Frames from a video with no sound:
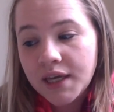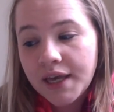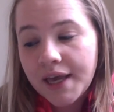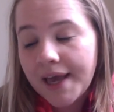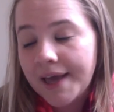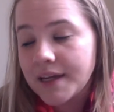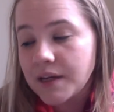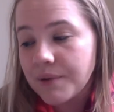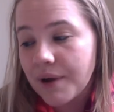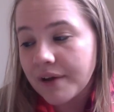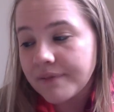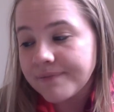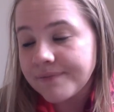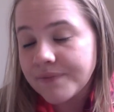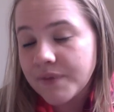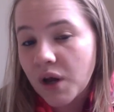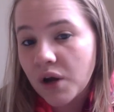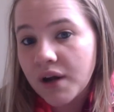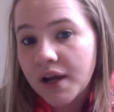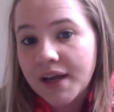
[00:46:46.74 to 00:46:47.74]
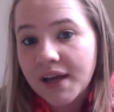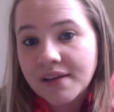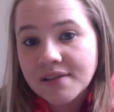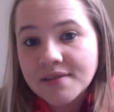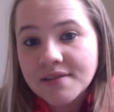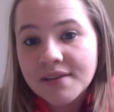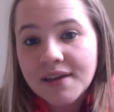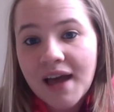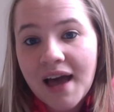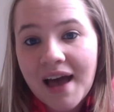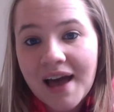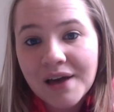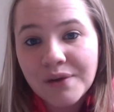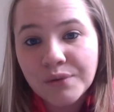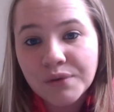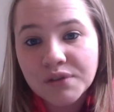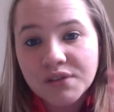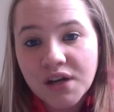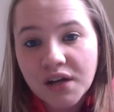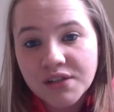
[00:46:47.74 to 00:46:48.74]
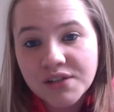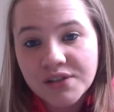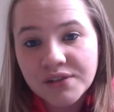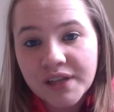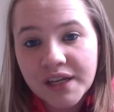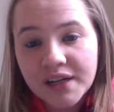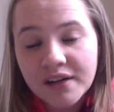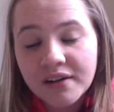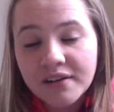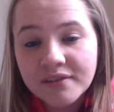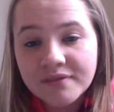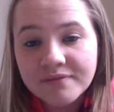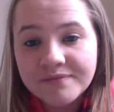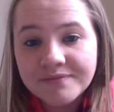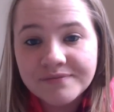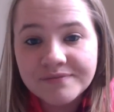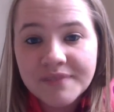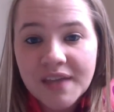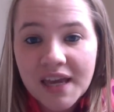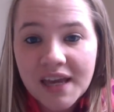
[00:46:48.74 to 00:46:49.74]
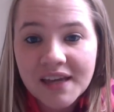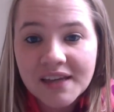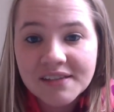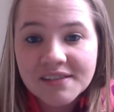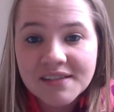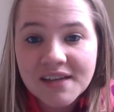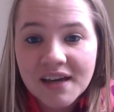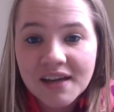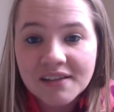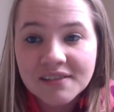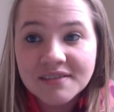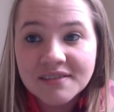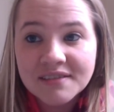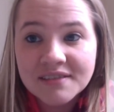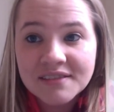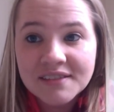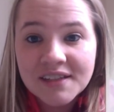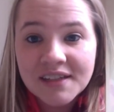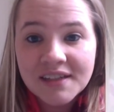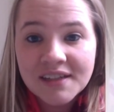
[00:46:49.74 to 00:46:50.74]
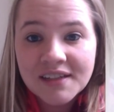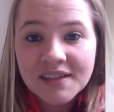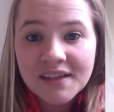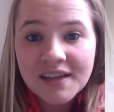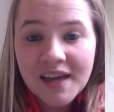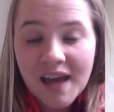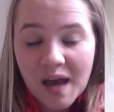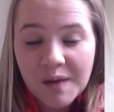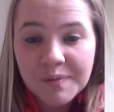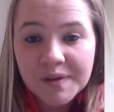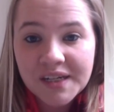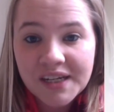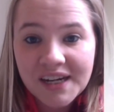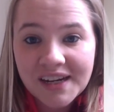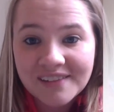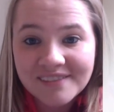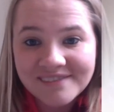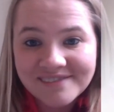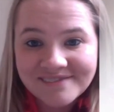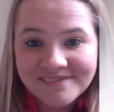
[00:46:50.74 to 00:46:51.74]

anyway, alright guys, I will talk to you later, and happy knitting.